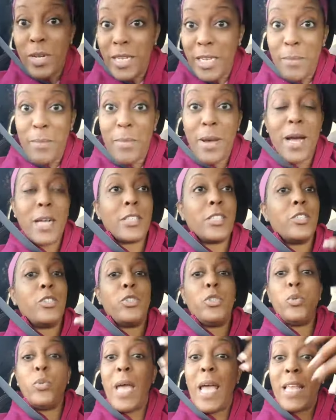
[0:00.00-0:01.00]
inboxes
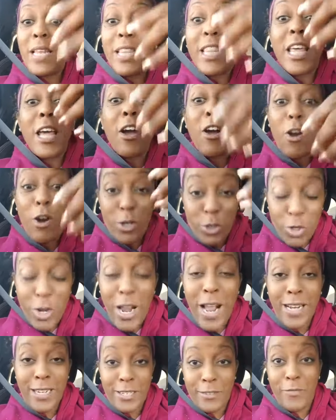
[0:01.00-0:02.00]
you and they are
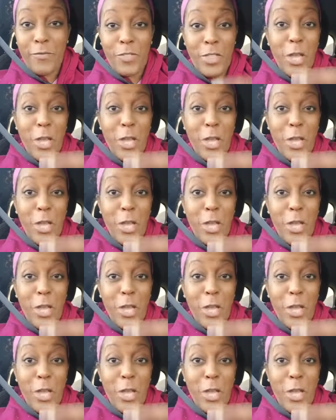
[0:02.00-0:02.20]
attractive.